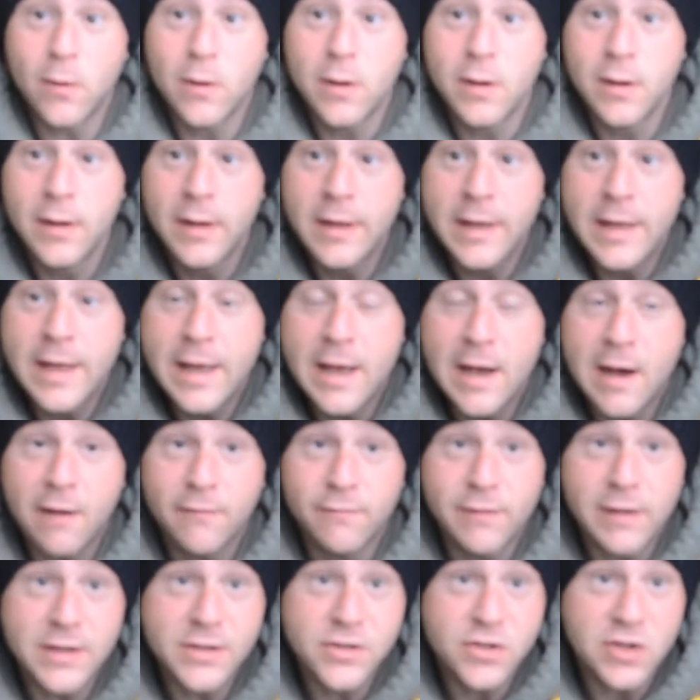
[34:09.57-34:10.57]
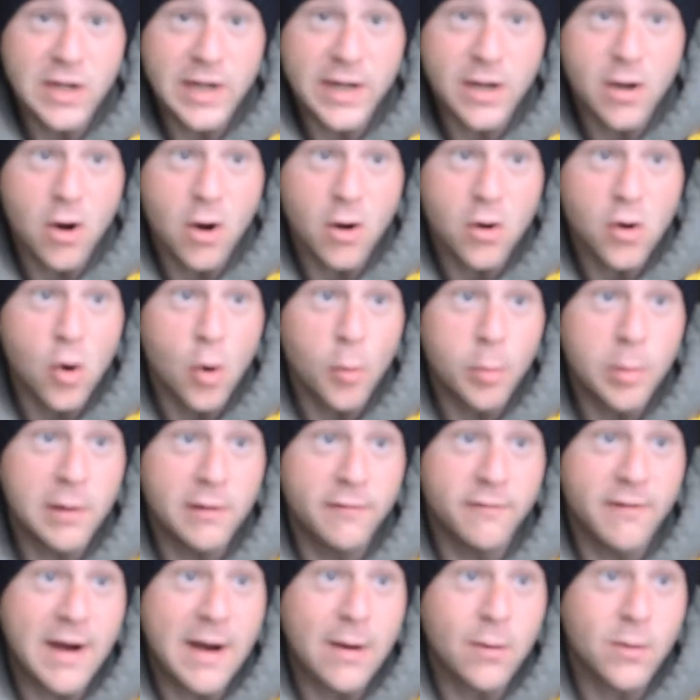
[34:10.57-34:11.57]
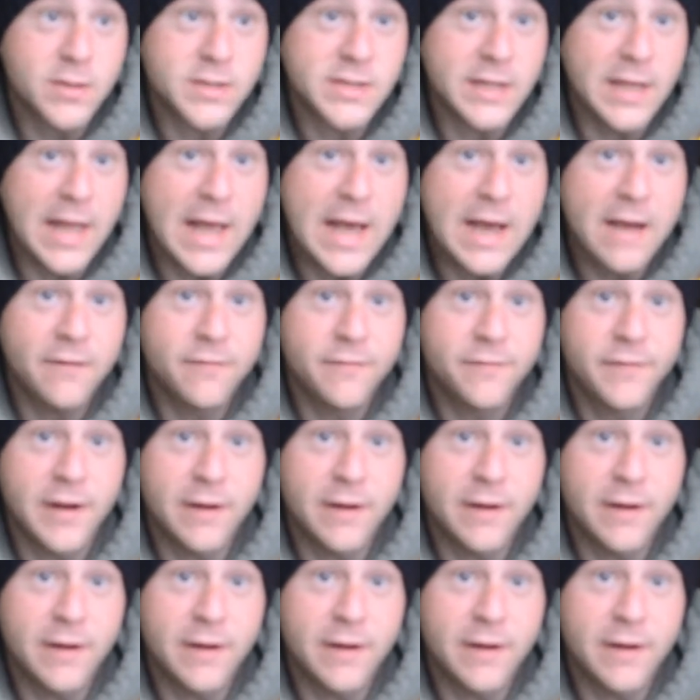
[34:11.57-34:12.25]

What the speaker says: I've literally got a couple of hours left.